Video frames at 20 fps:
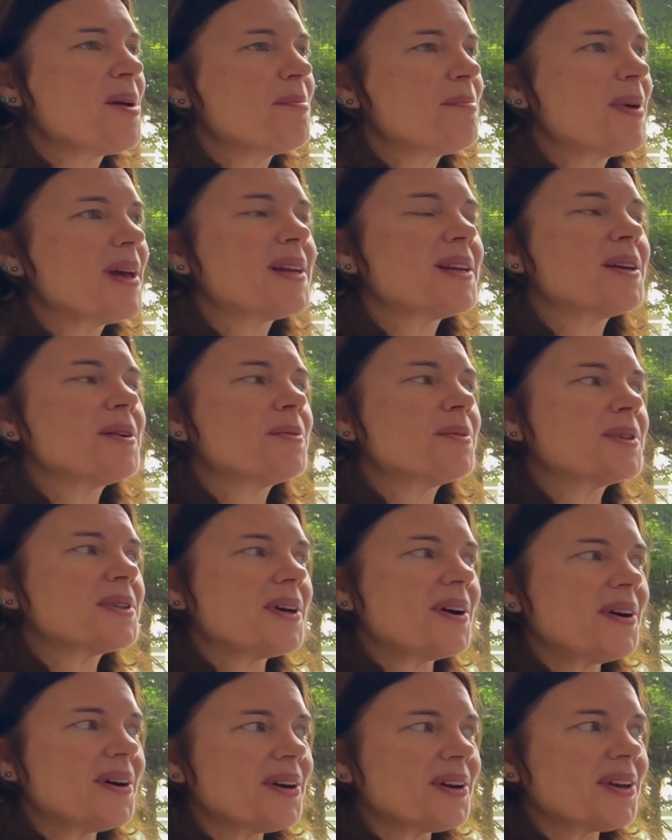Many would
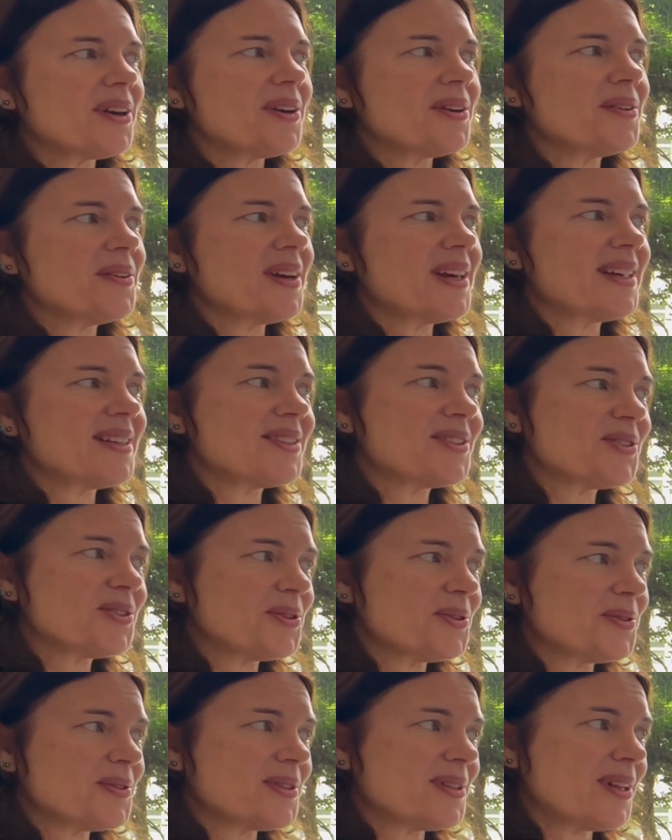argue it's
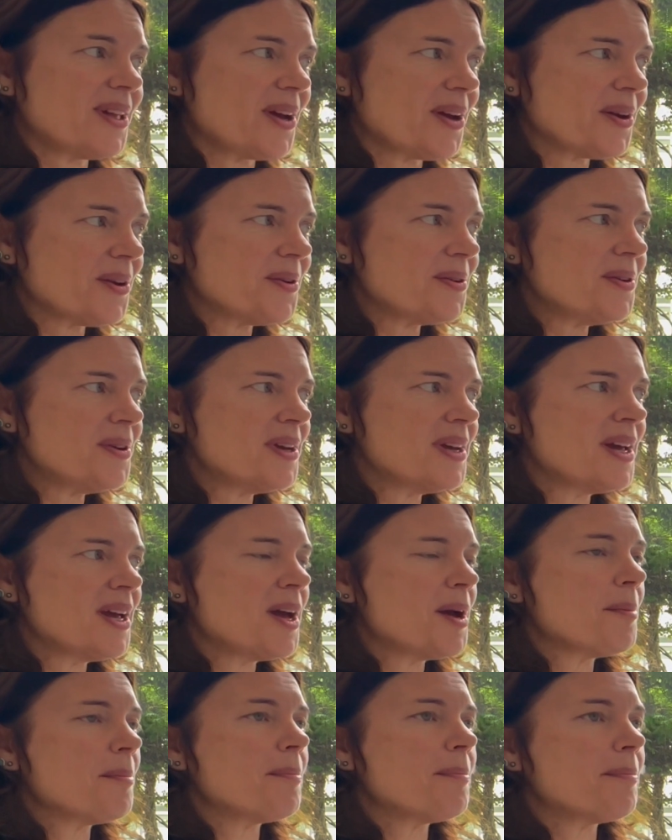too slow,
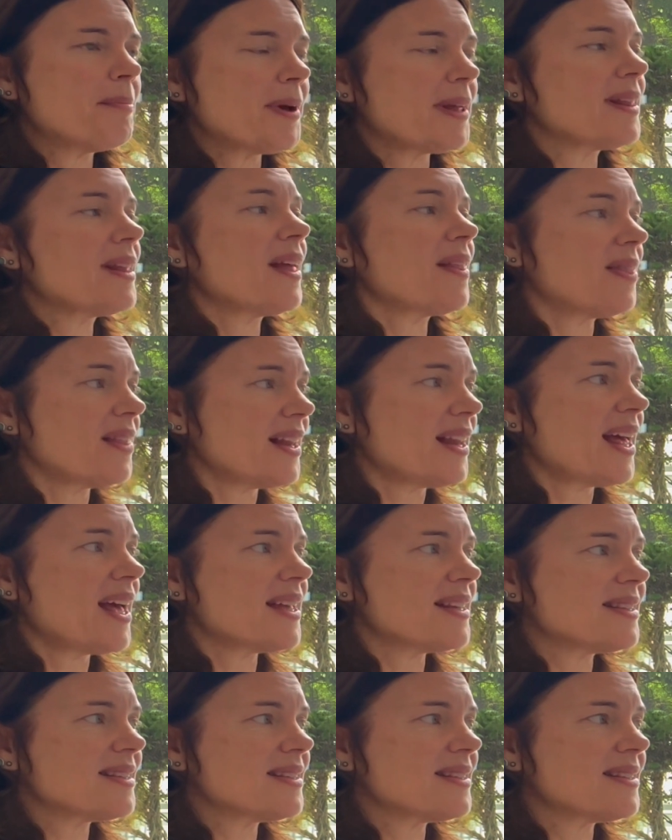but
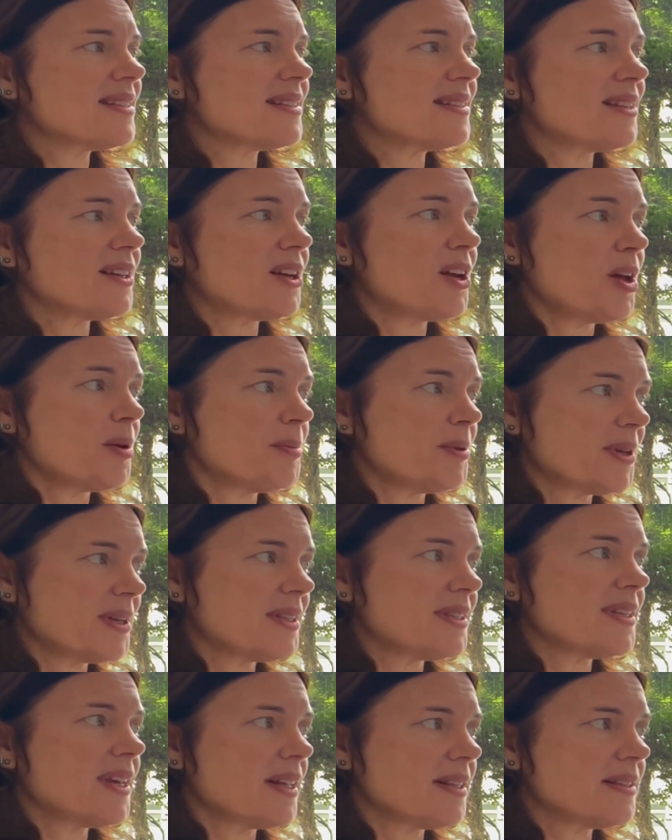nonetheless, the global
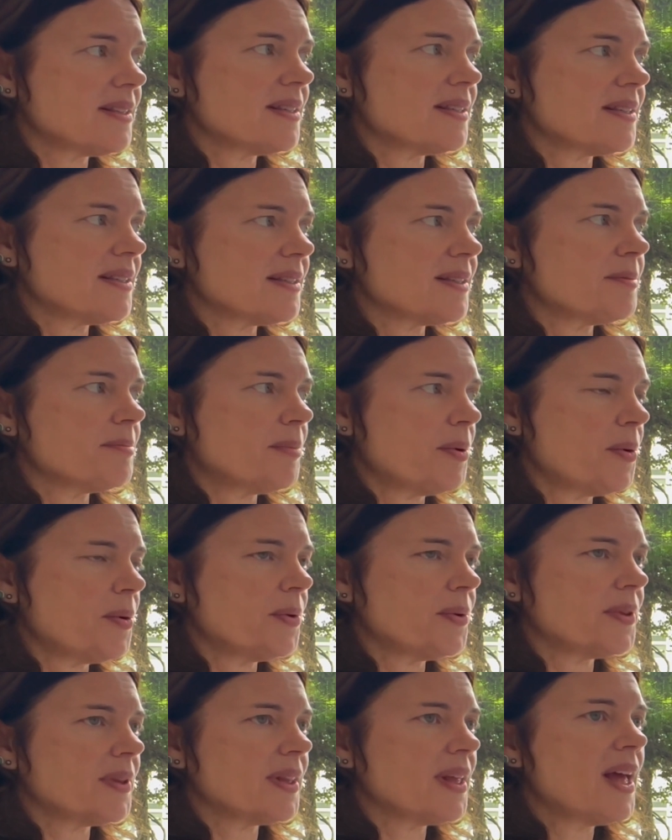consensus is
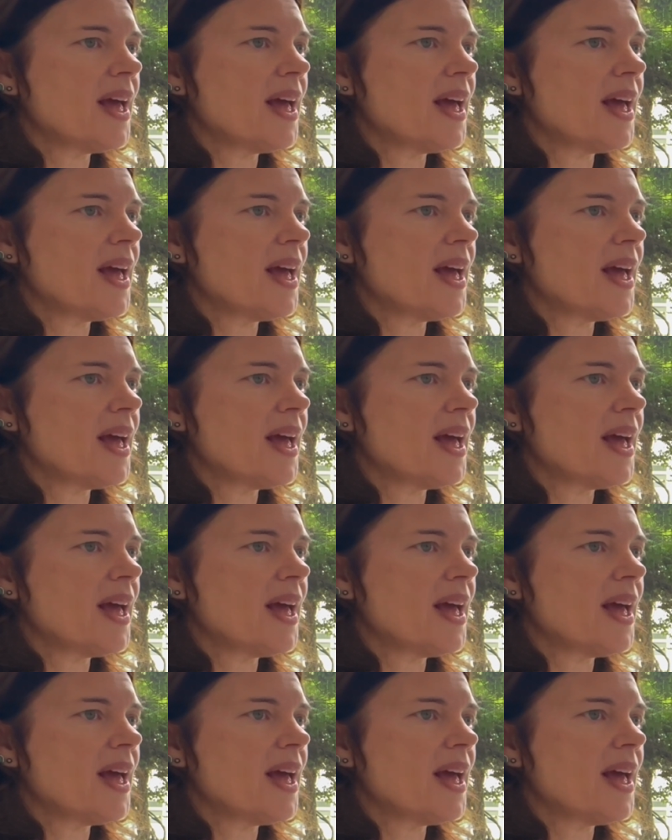important.